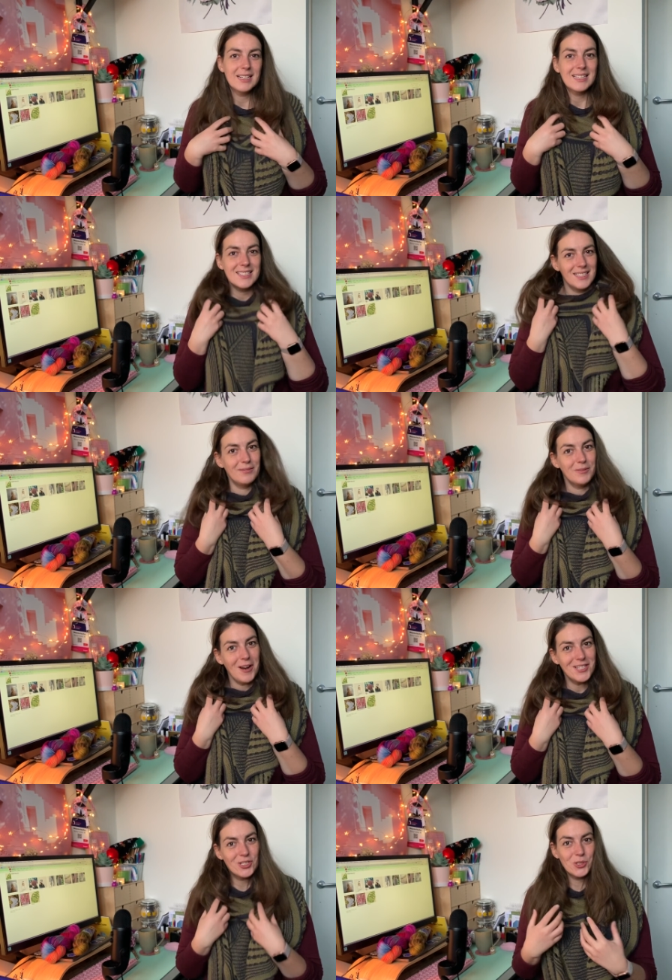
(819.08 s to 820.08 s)
Stephen
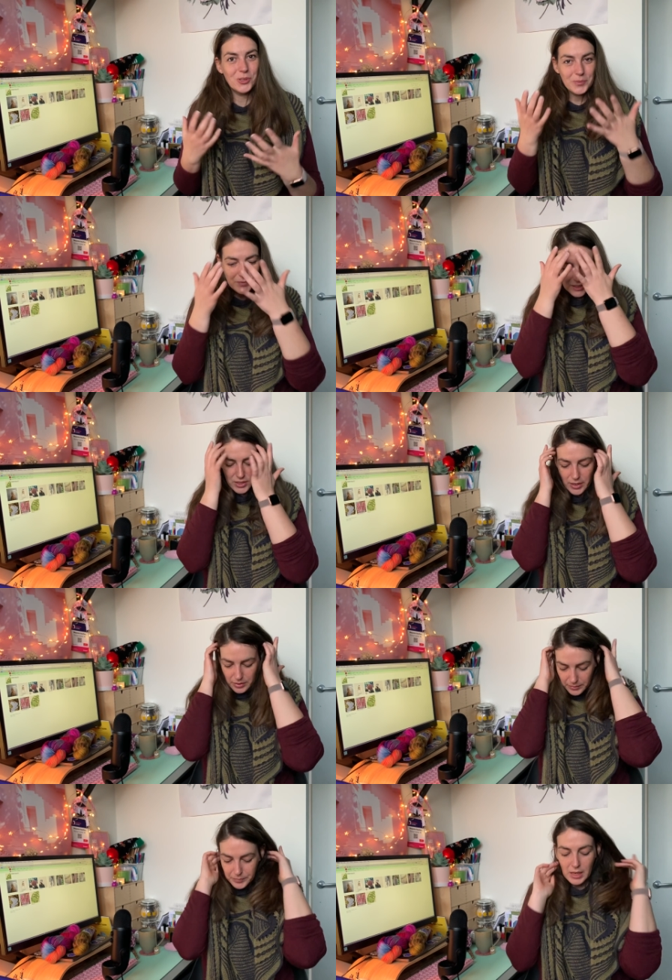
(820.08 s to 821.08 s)
West shawl.
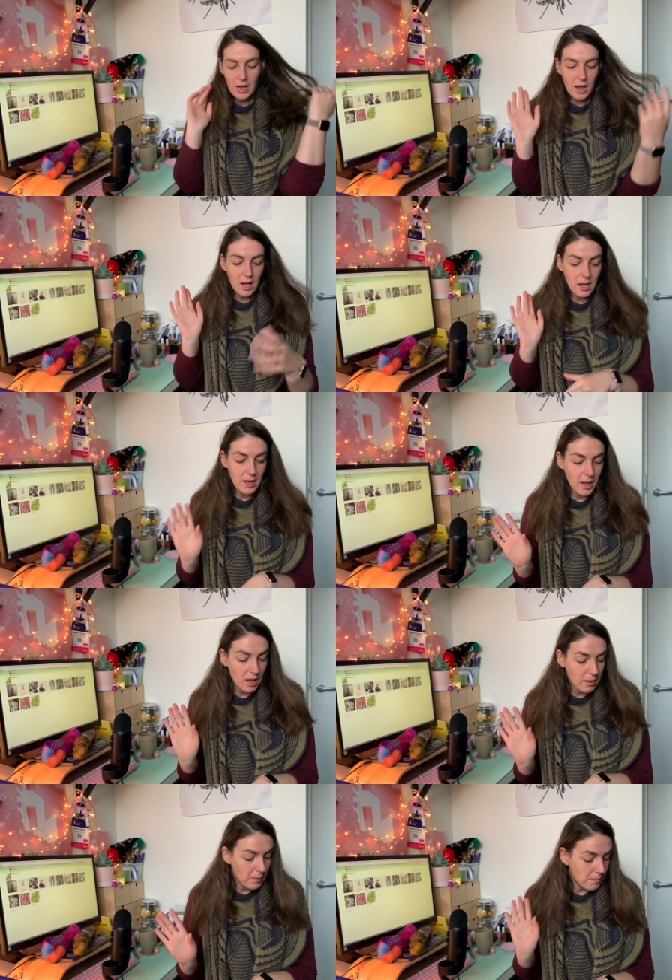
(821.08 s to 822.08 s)
So
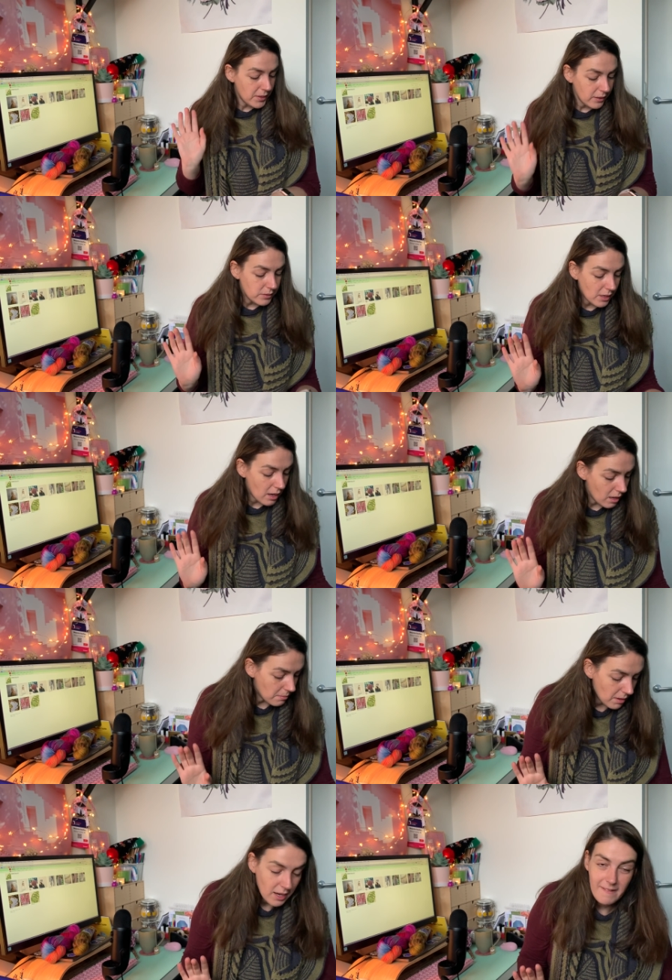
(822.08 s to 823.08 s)
those are
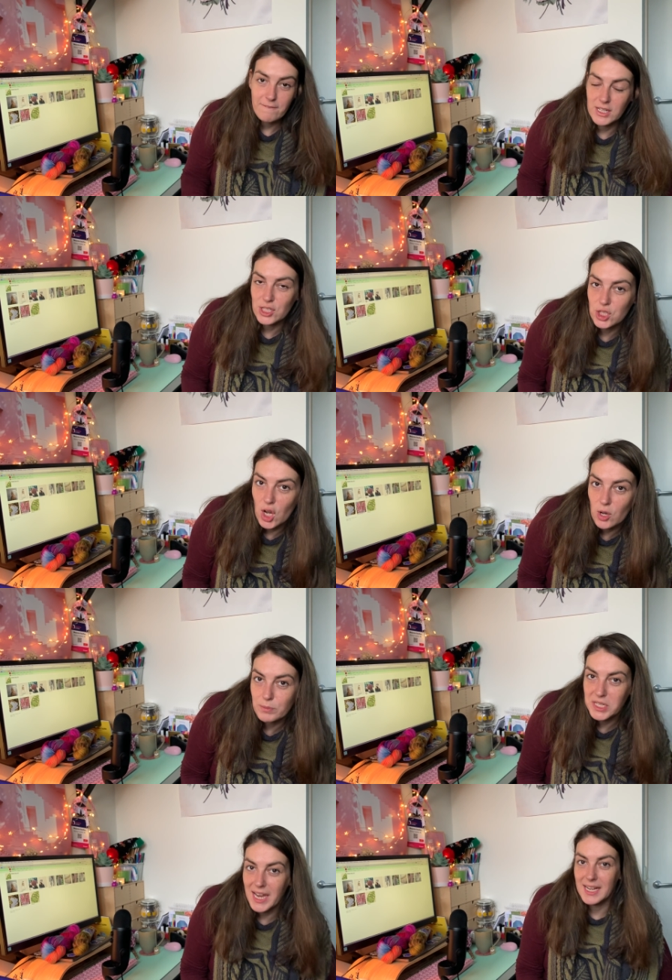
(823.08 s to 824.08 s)
my finished
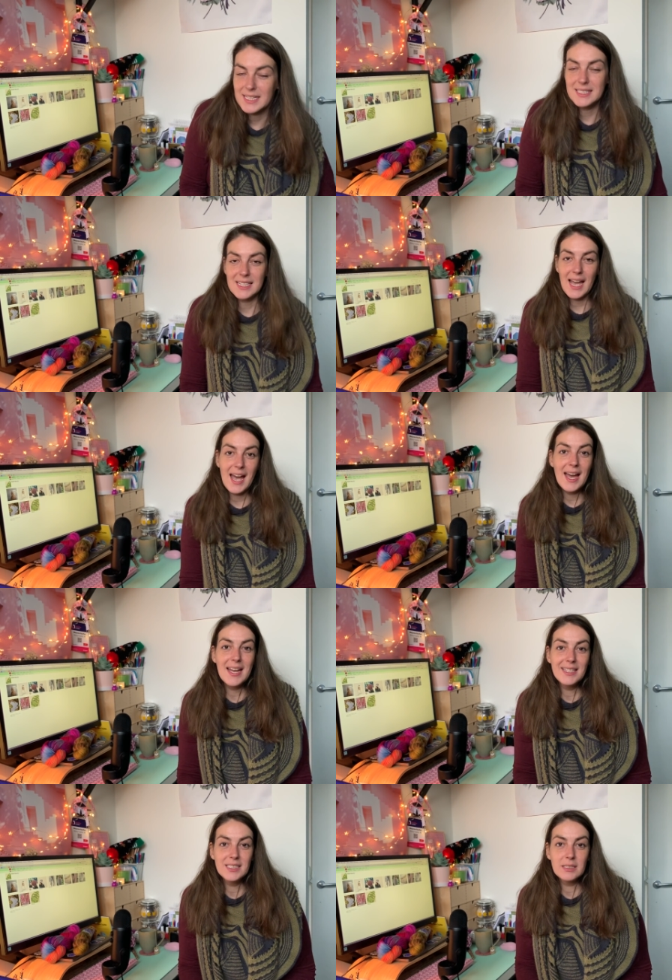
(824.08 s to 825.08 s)
objects
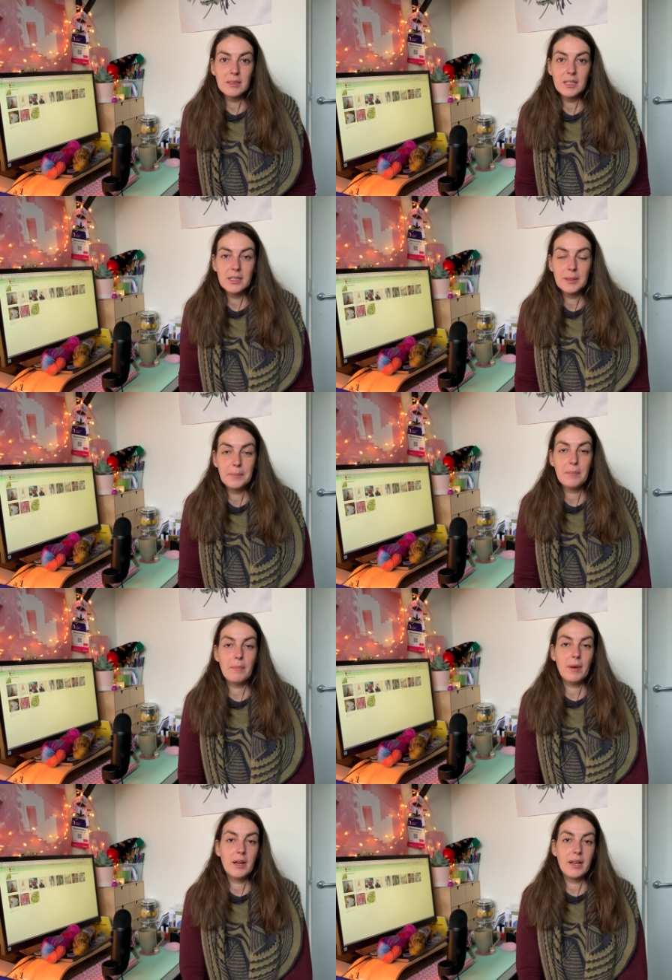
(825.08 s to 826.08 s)
and
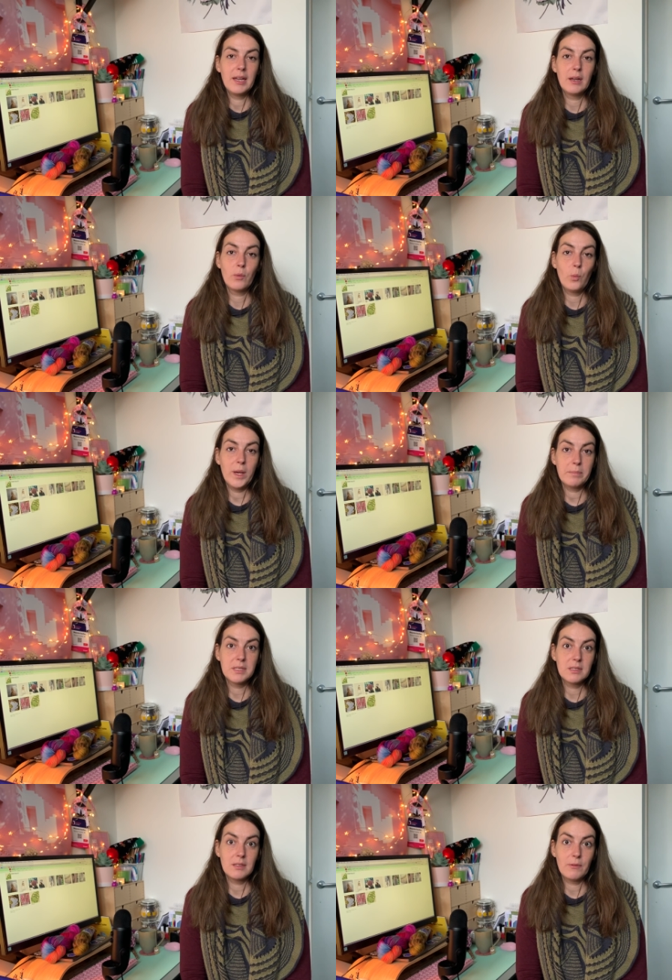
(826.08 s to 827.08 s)
my
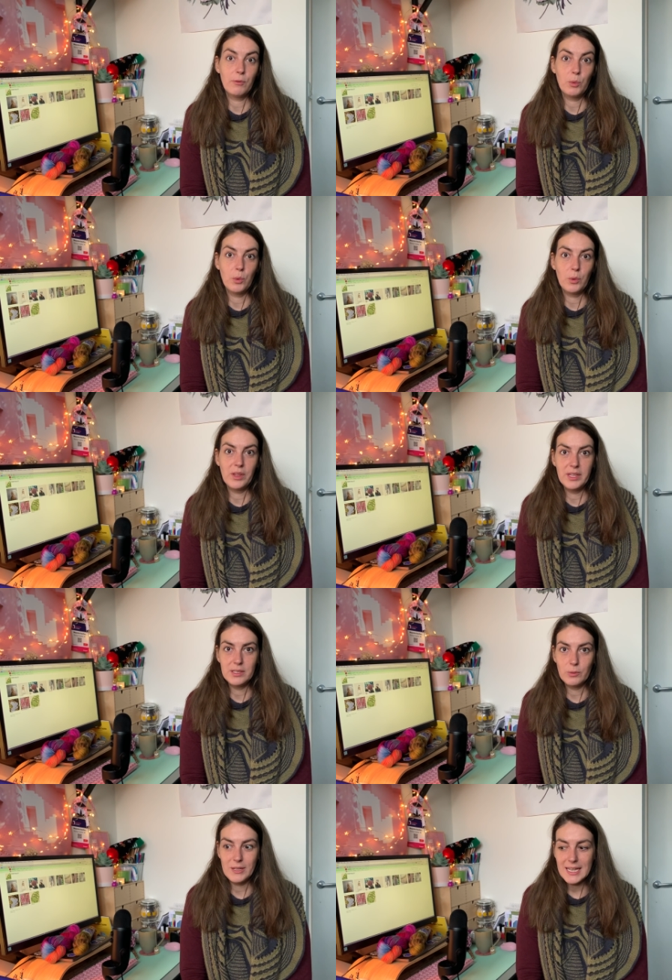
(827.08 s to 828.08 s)
whips for
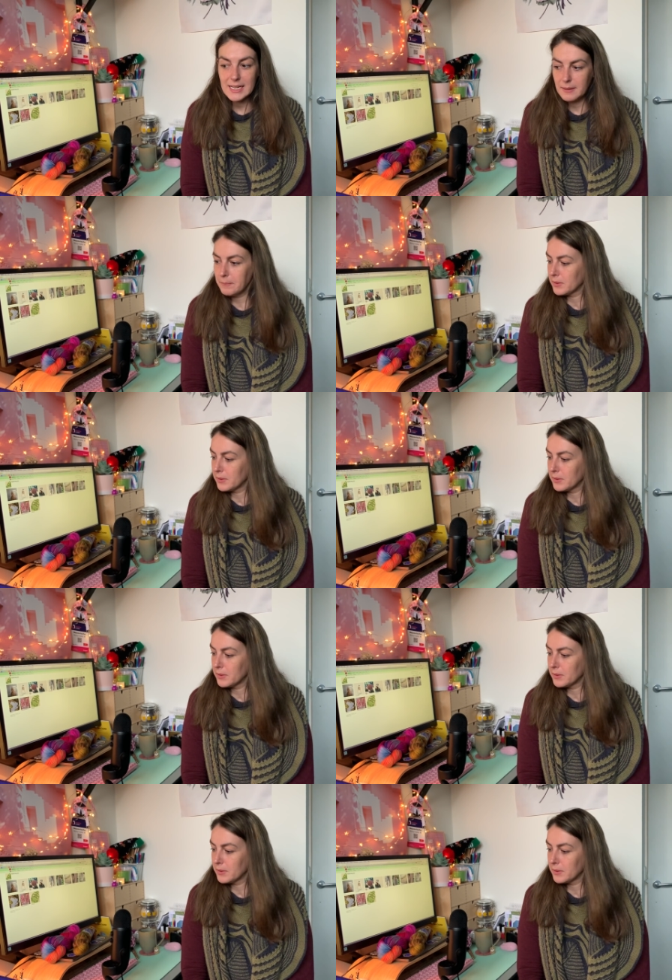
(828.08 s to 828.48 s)
this week.